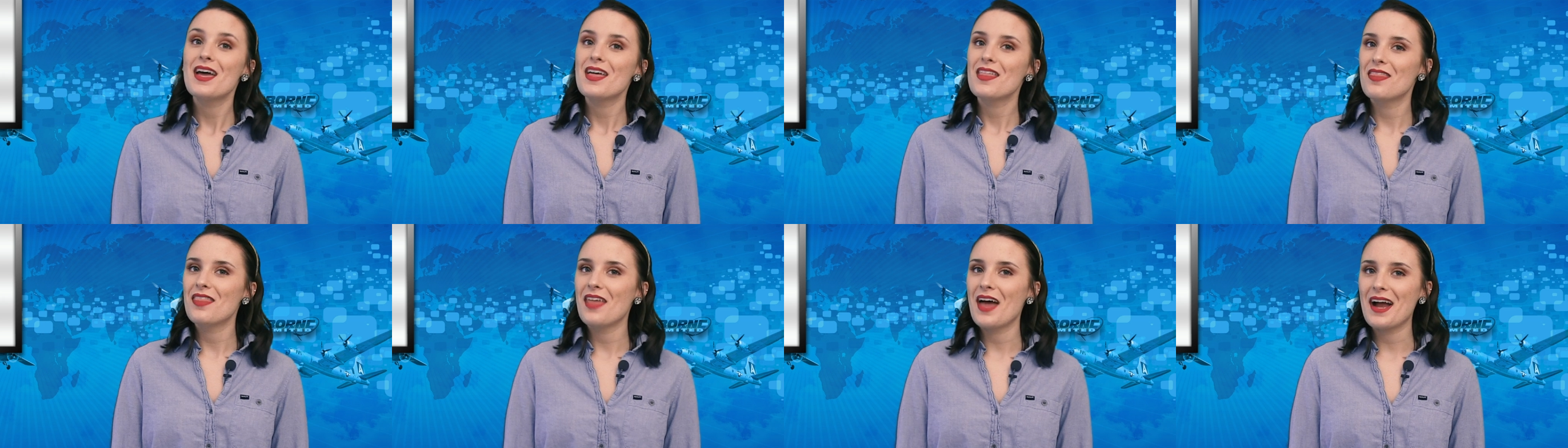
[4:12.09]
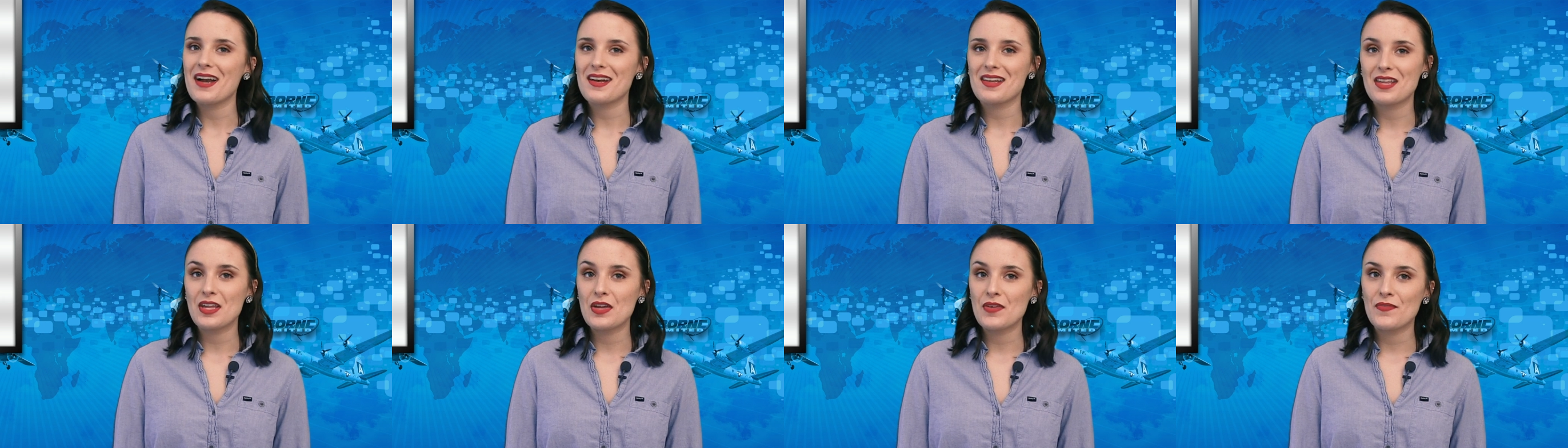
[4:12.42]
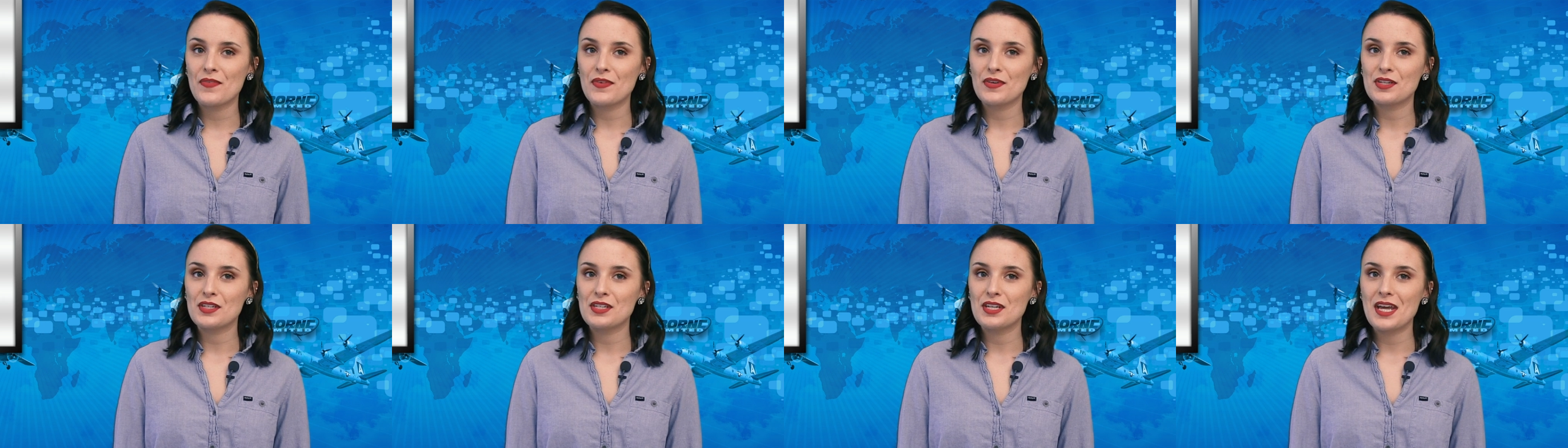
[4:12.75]
That's it
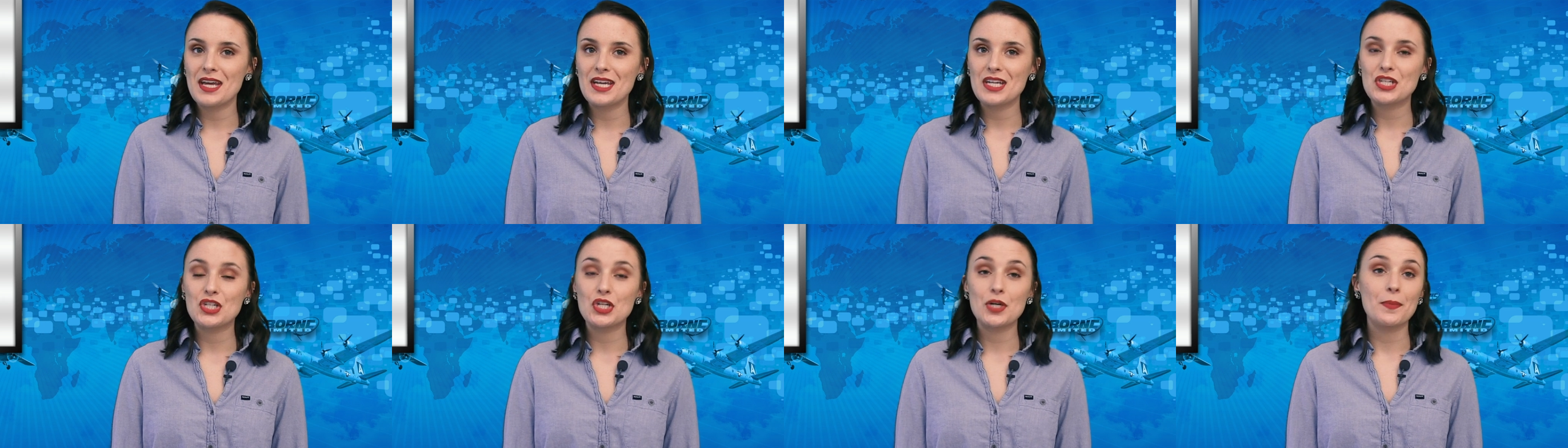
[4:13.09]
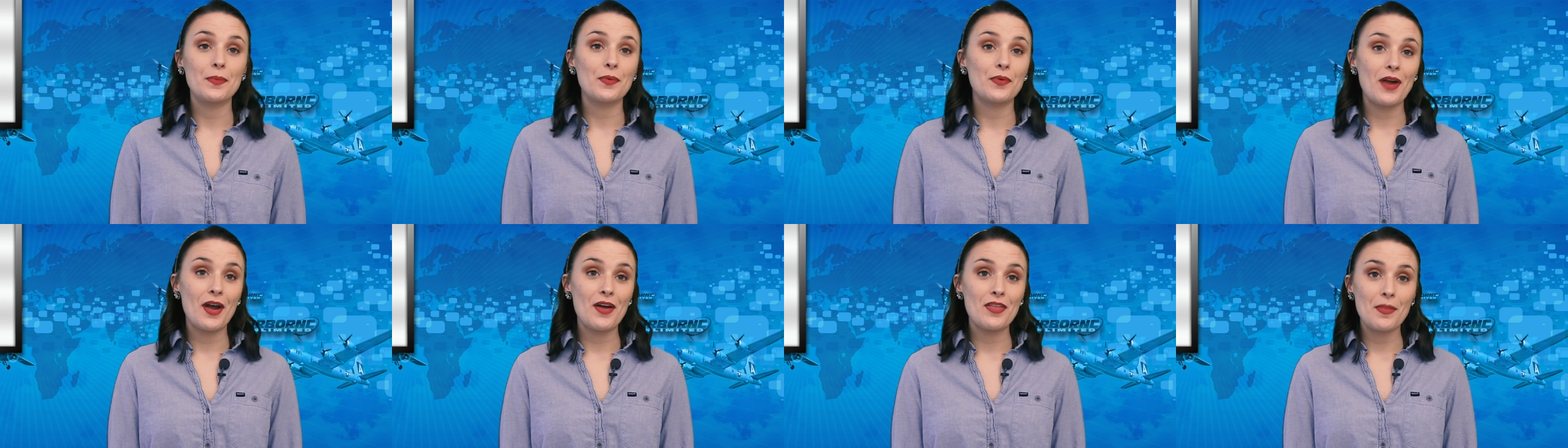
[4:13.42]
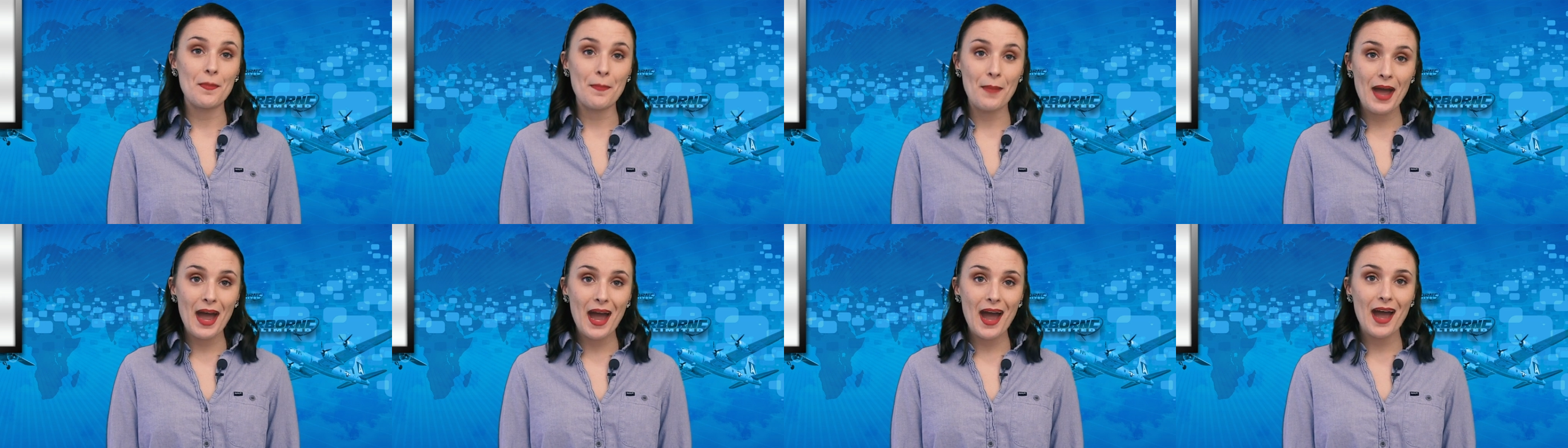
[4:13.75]
for today's trip around the
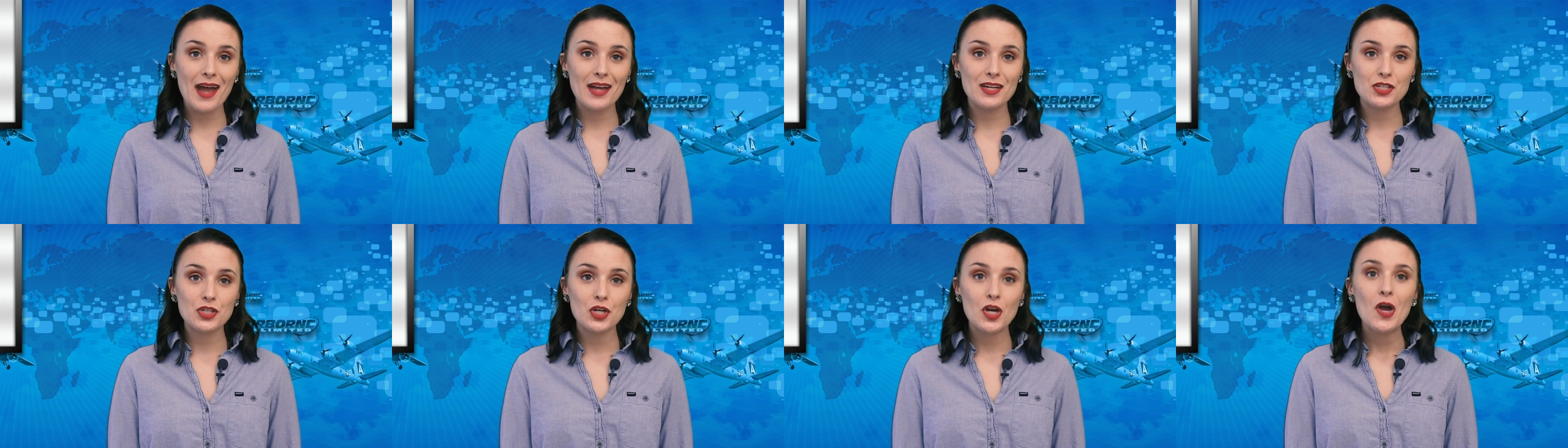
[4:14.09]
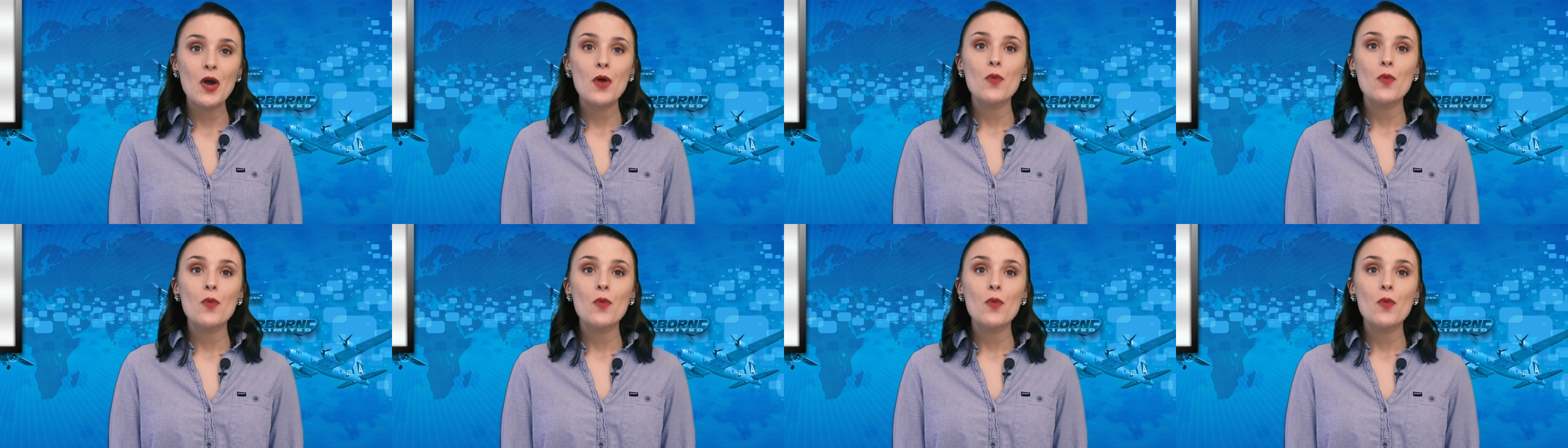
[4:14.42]
patch.